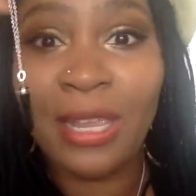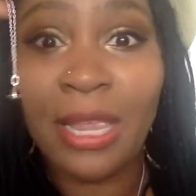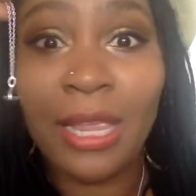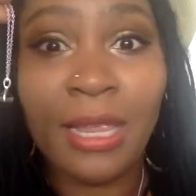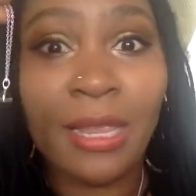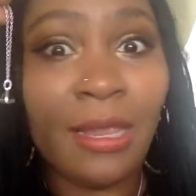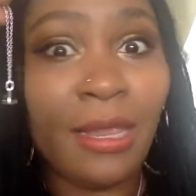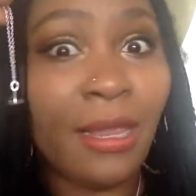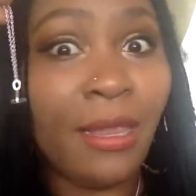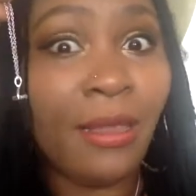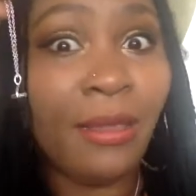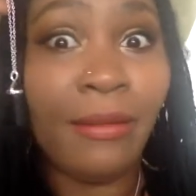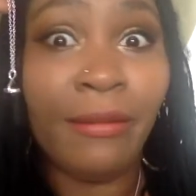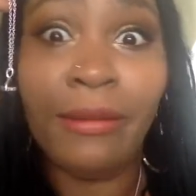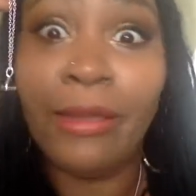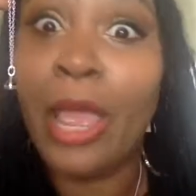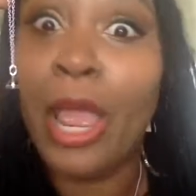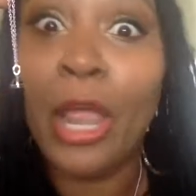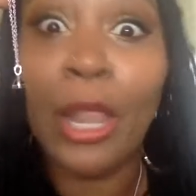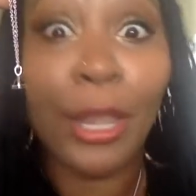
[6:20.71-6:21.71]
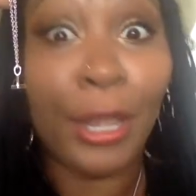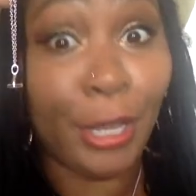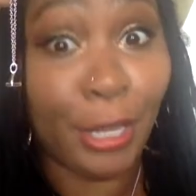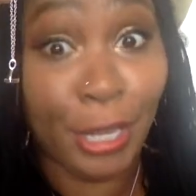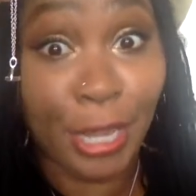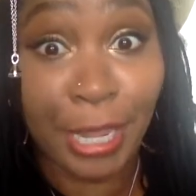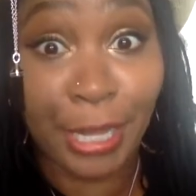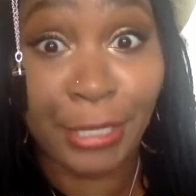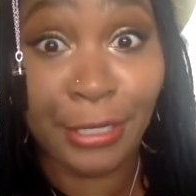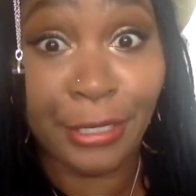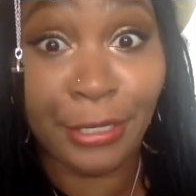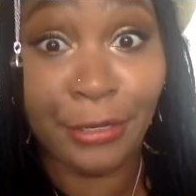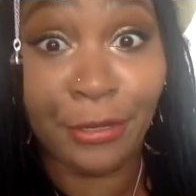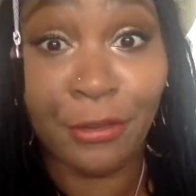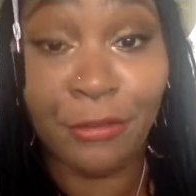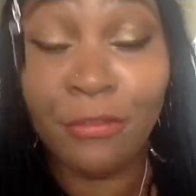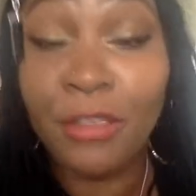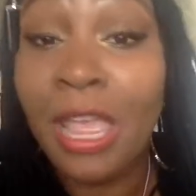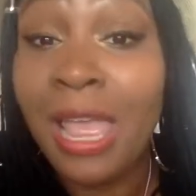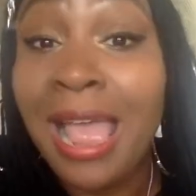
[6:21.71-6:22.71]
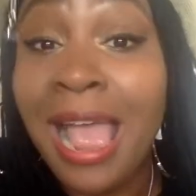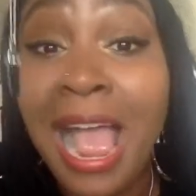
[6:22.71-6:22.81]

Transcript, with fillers: And negative.